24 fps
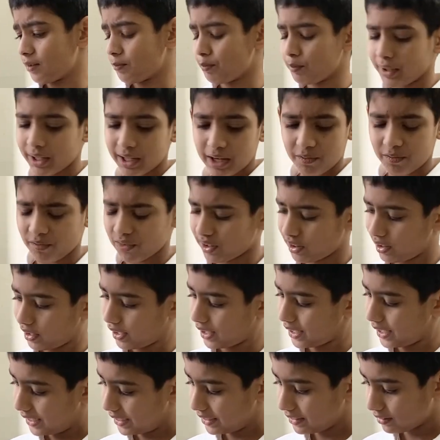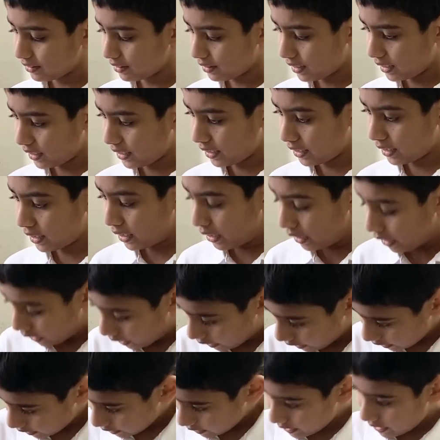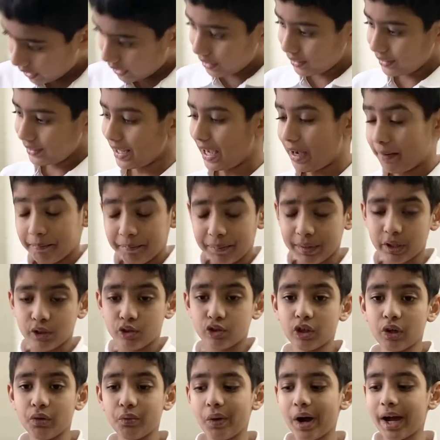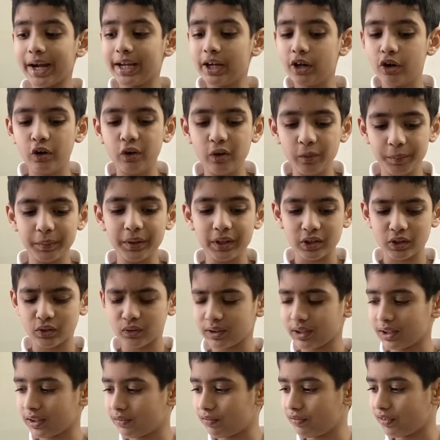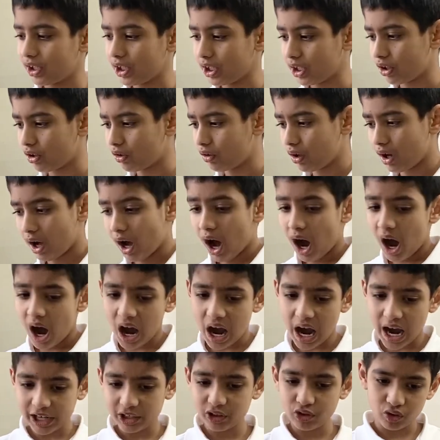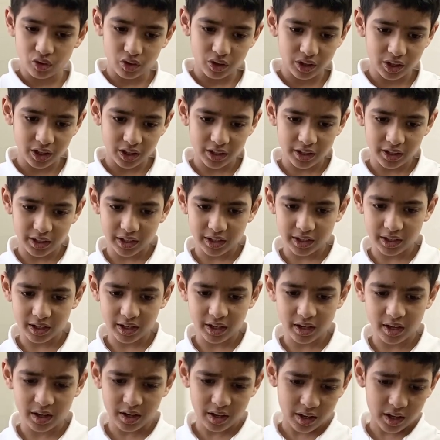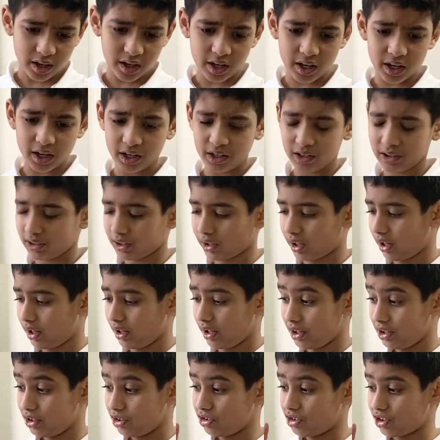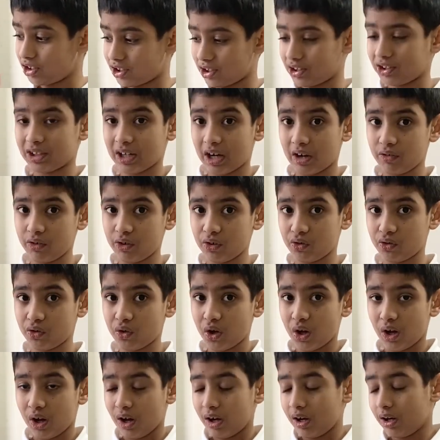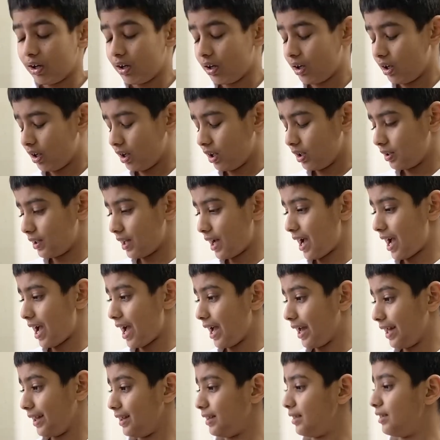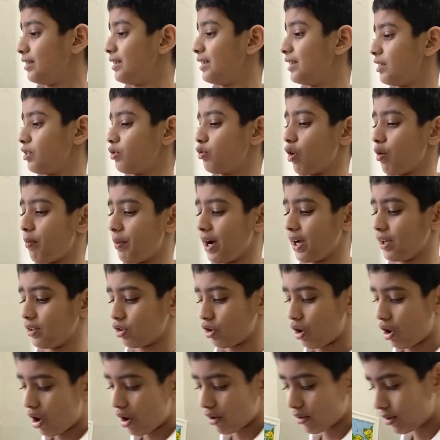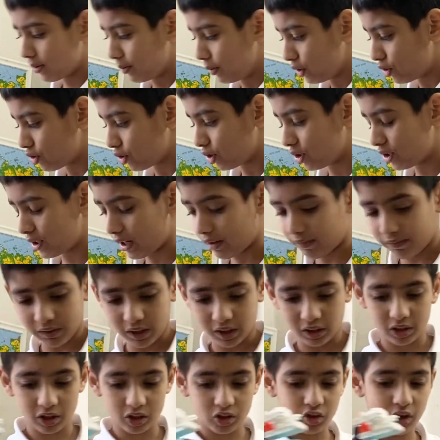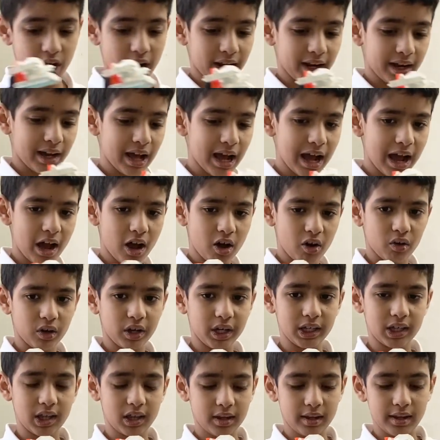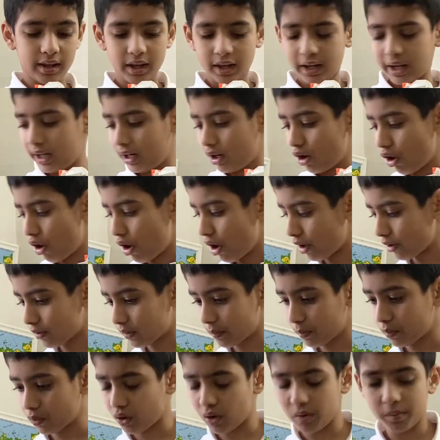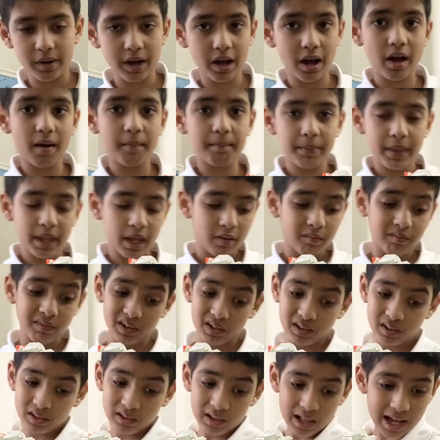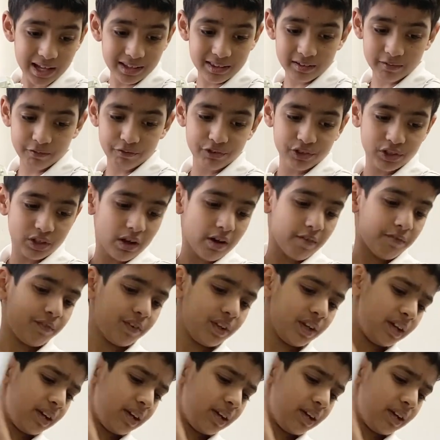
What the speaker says: you made everything easily. And yeah, so I hope you enjoyed this video. I sure did. And just to tell you that this robot is awesome. You should definitely try it out. It's an awesome robot with lots of stuff in